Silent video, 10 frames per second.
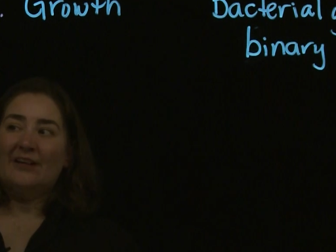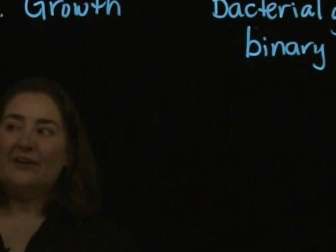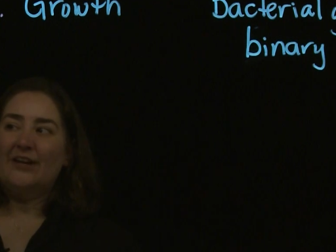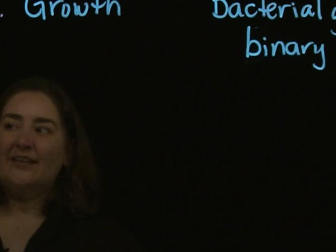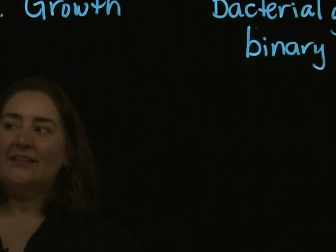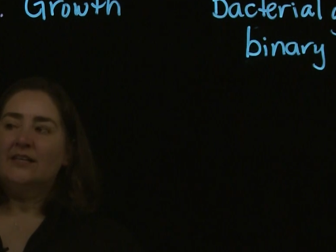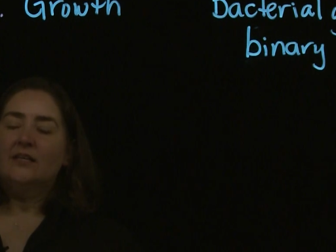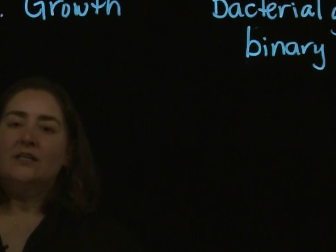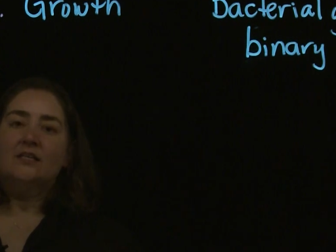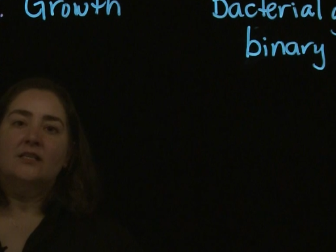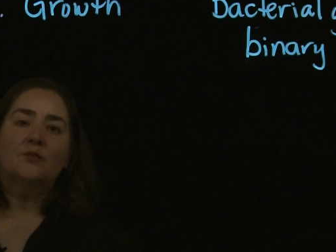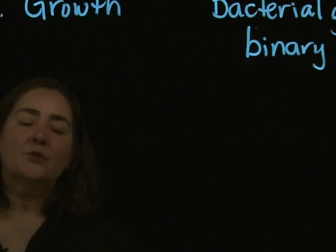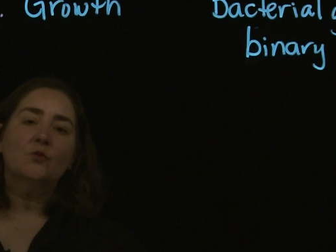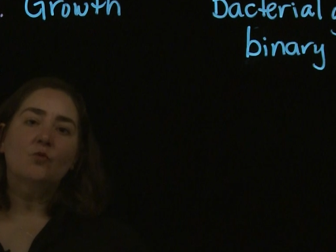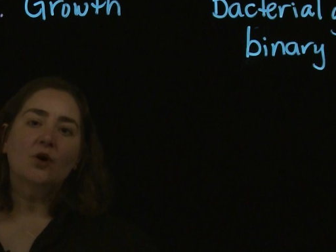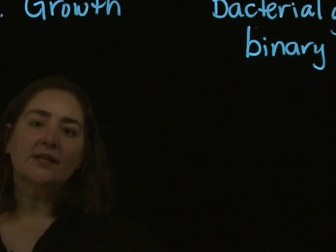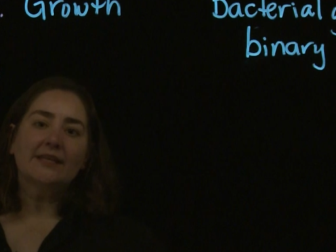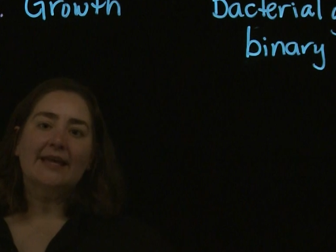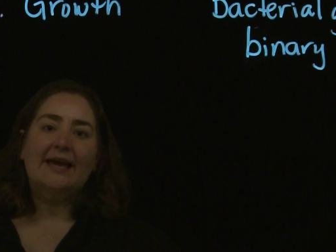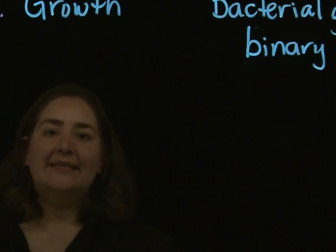All right? Number one
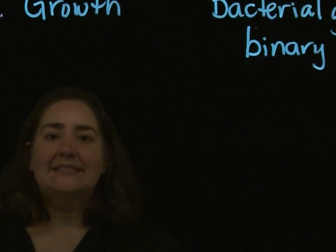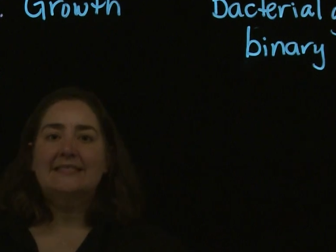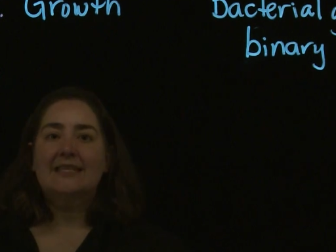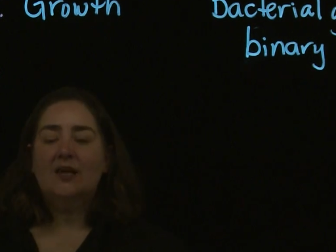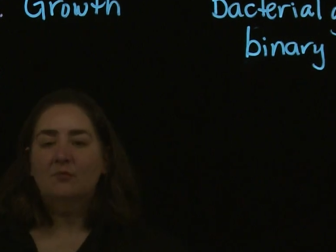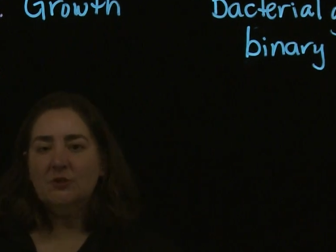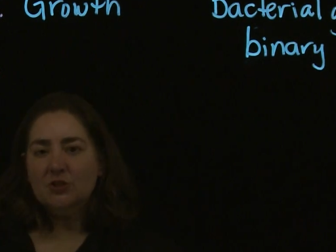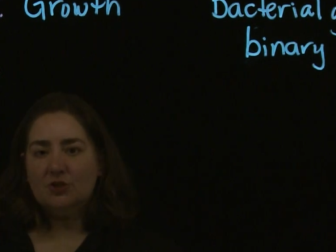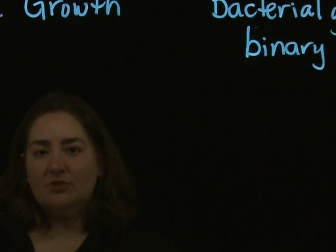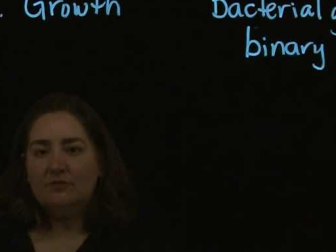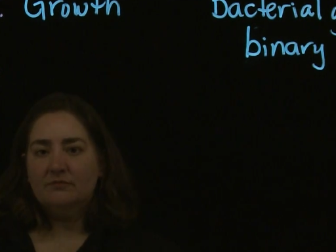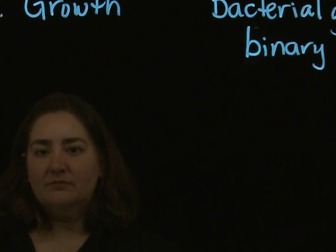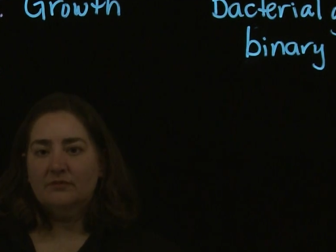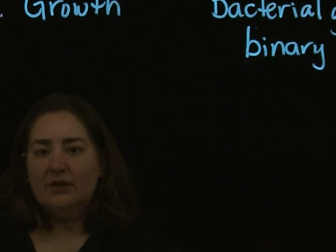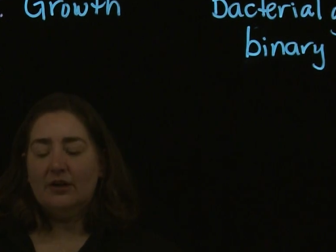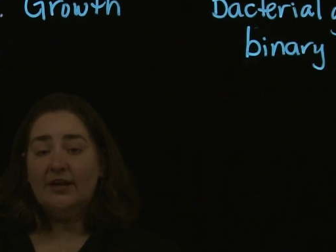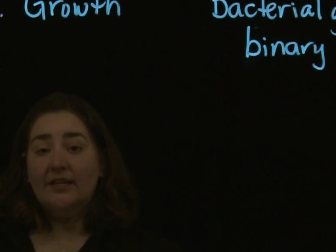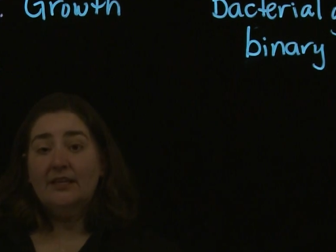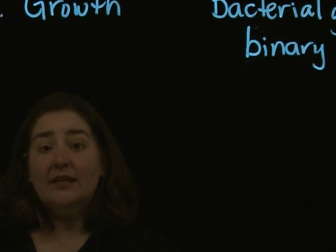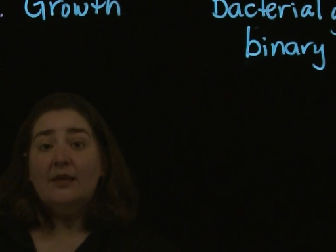in that is temperature. All
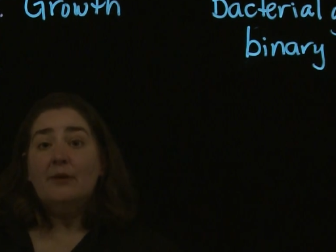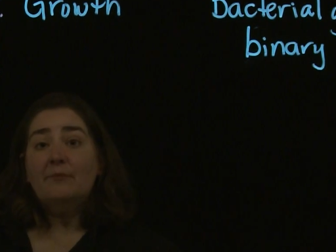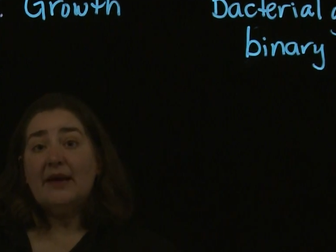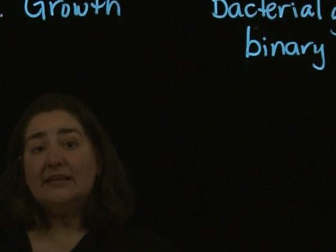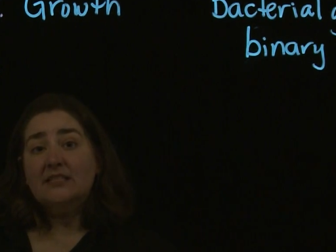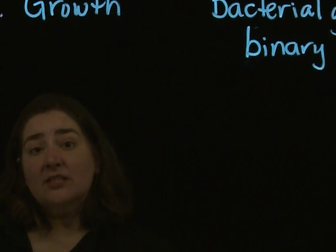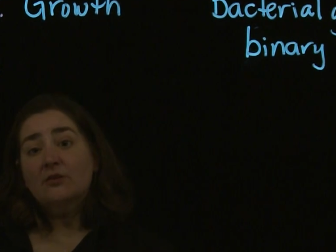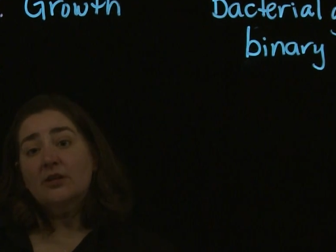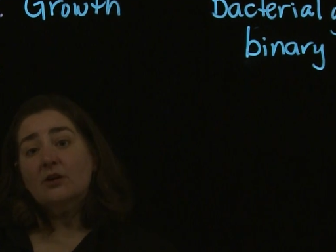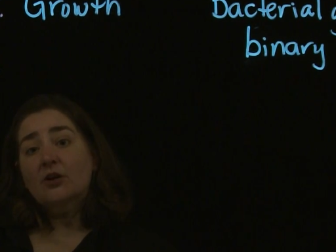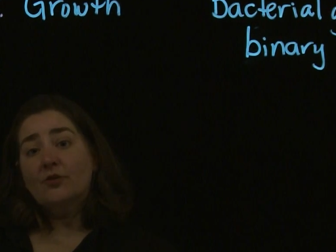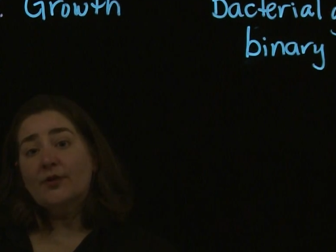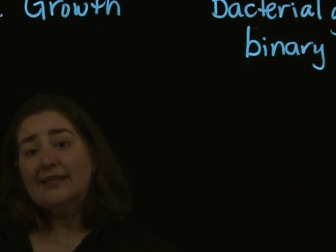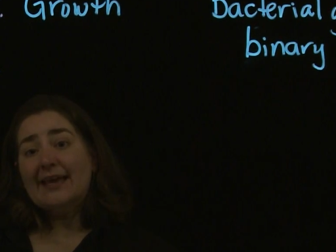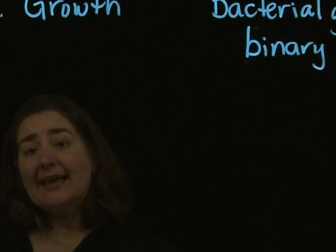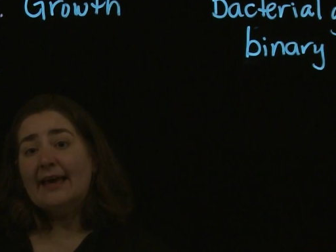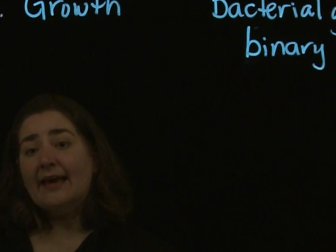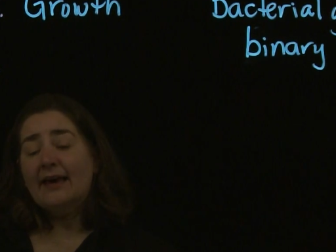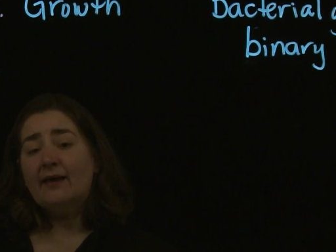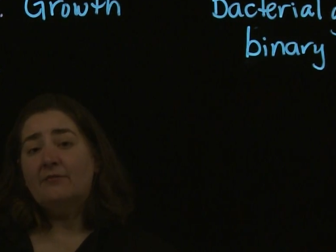right? Bacteria are going to
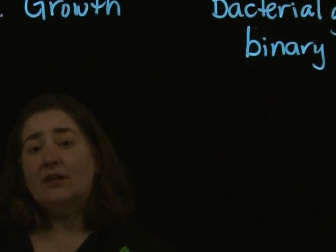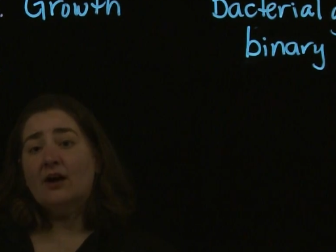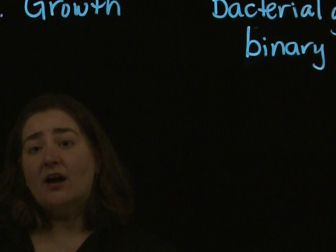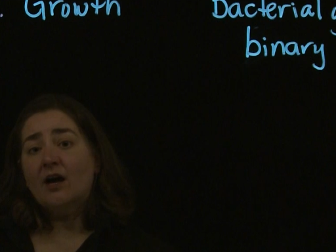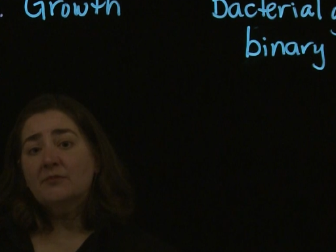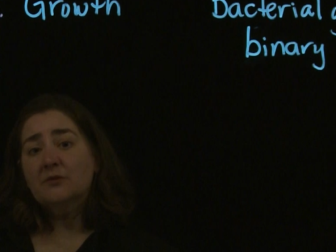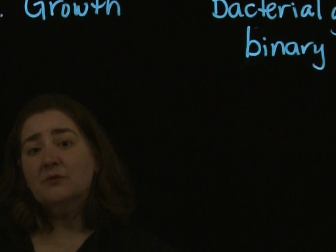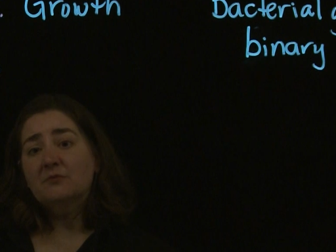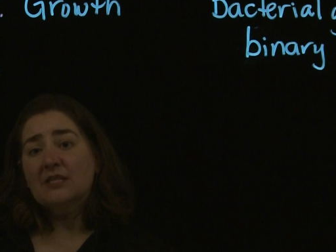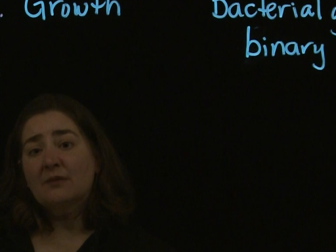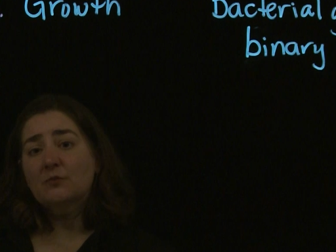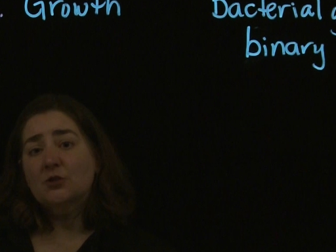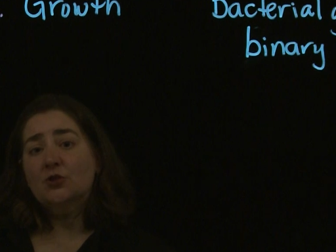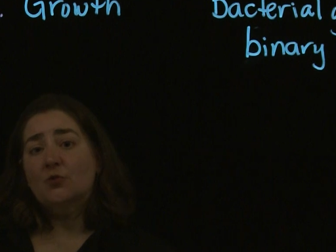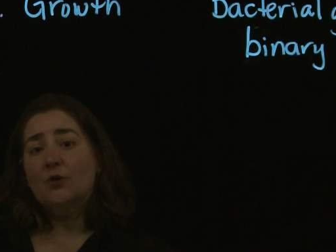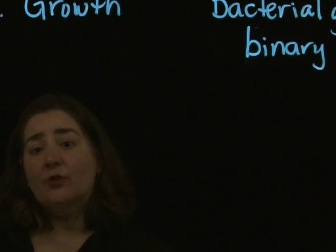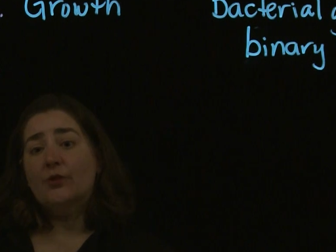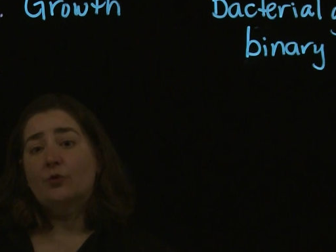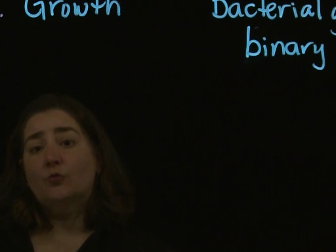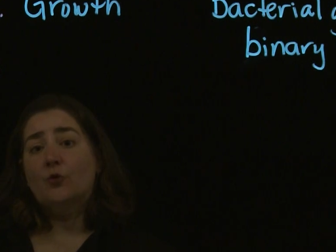have an optimum temperature where
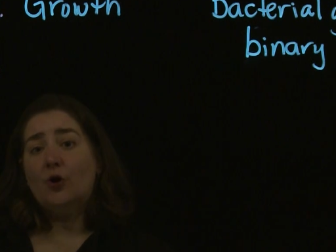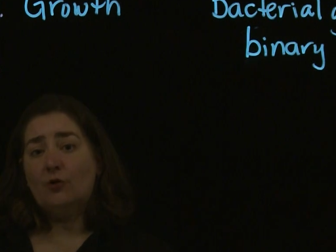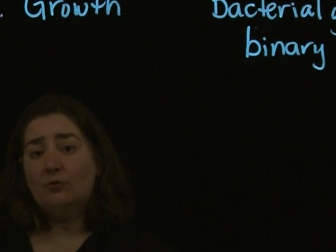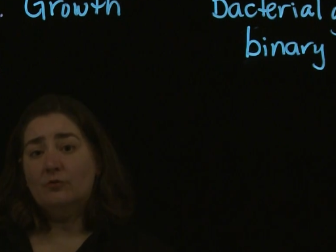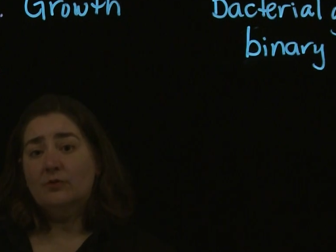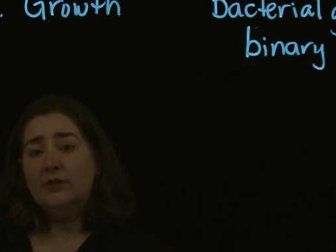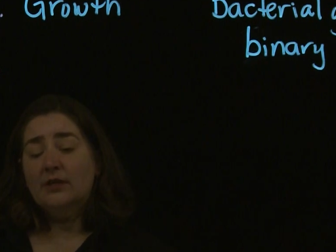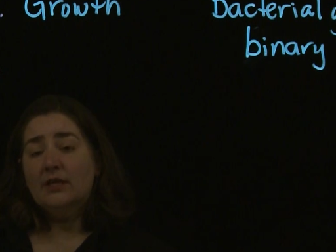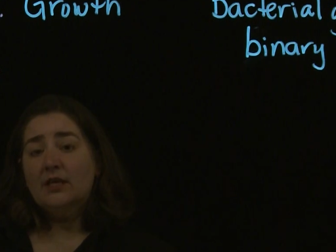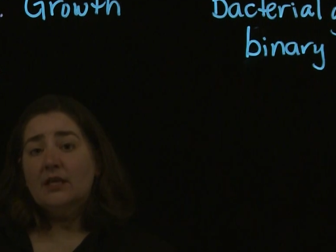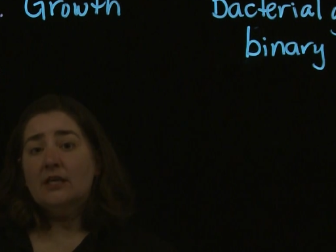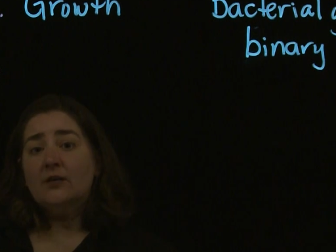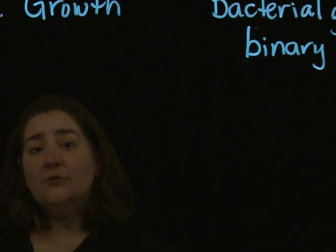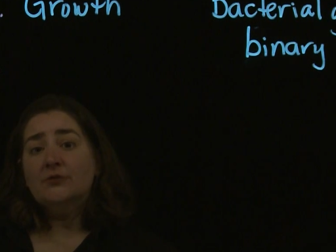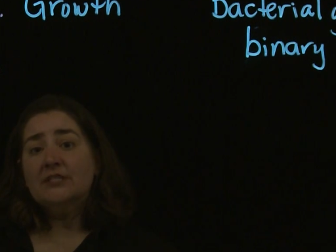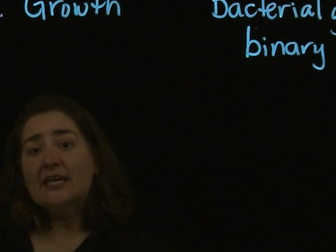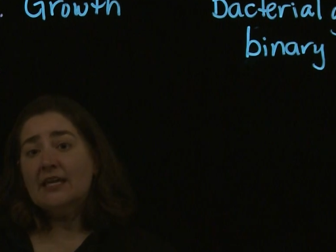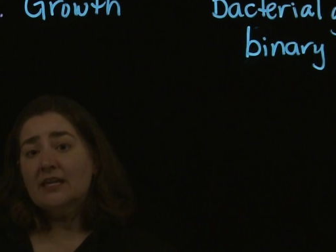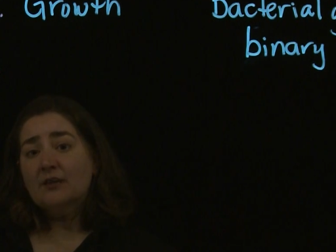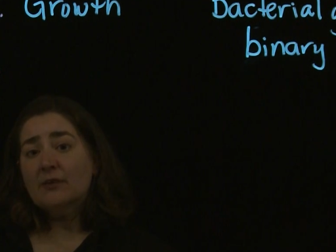they'll grow if you're
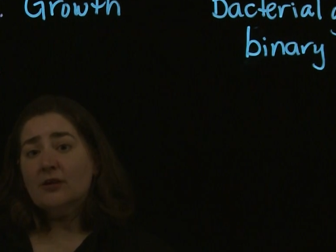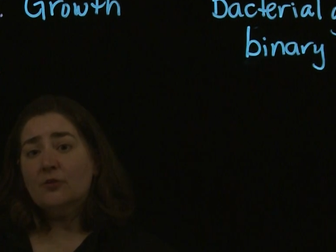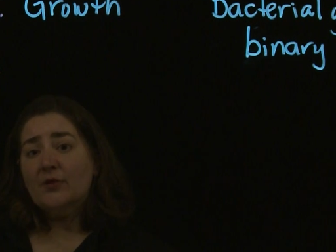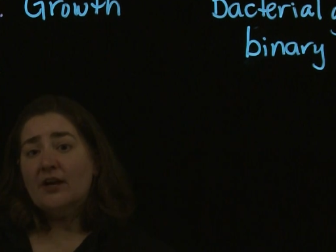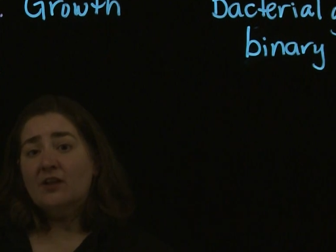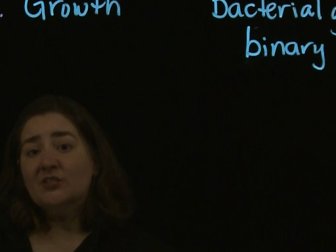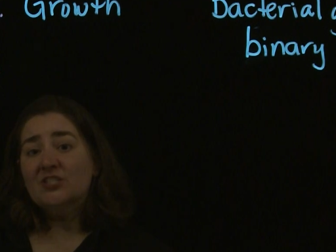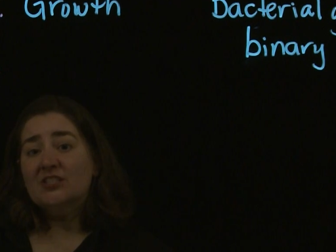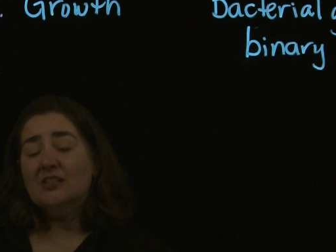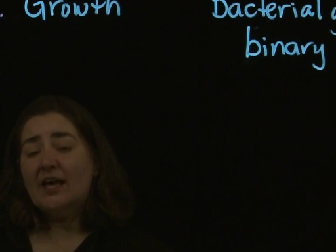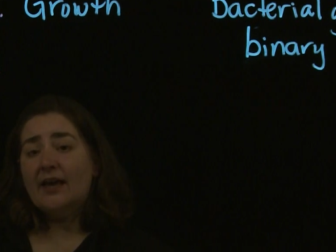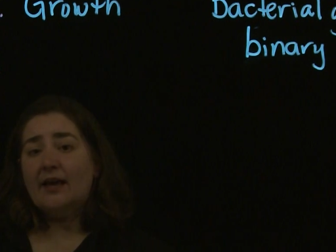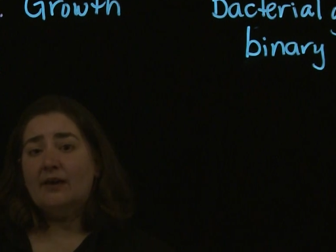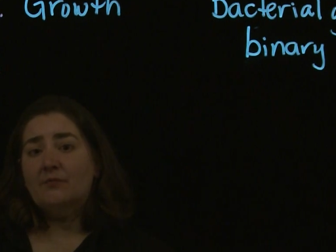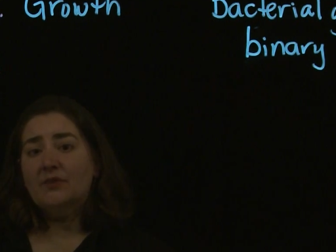taking microbiology lab,